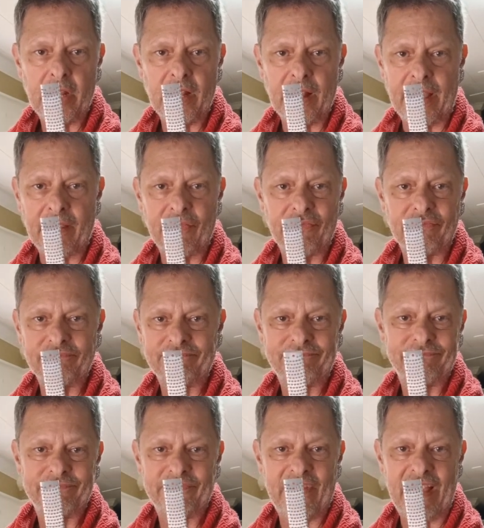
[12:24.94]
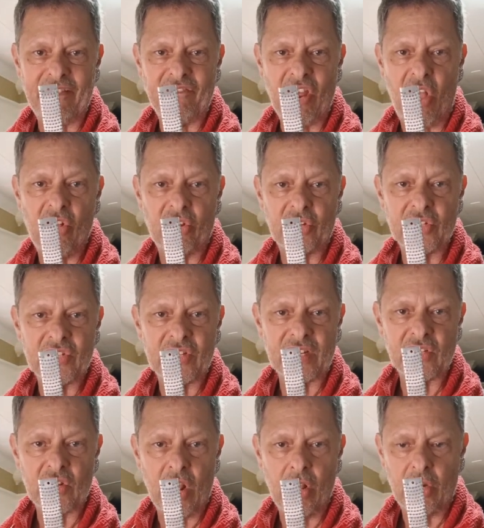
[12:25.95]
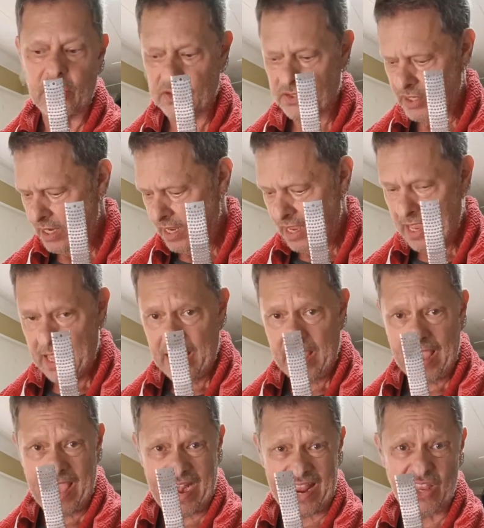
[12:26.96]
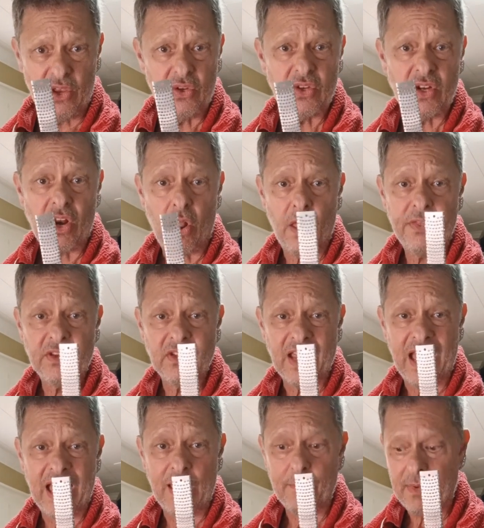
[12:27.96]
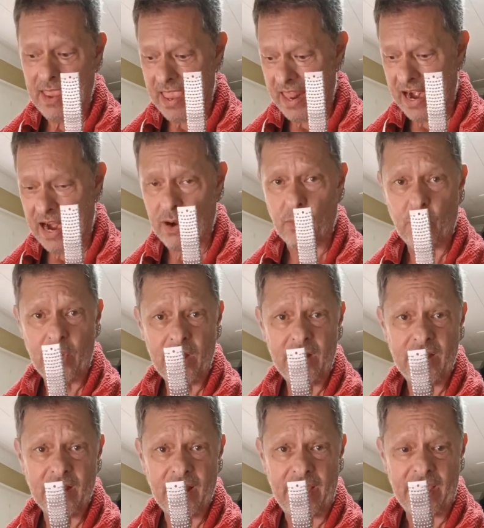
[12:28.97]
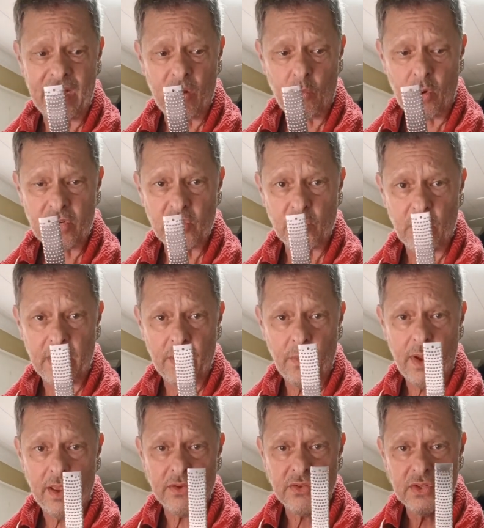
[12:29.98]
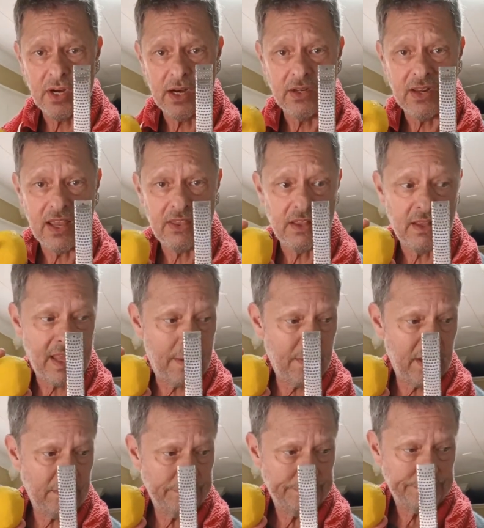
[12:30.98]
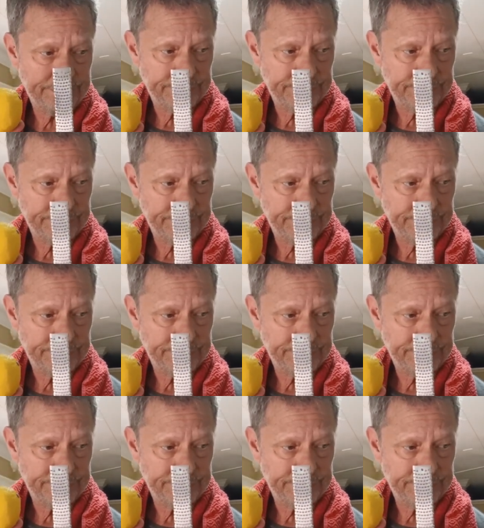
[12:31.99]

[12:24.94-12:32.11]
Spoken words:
like $5, $6. And I use it all the time, and I really like it. It works really well. So you're going to take the lemon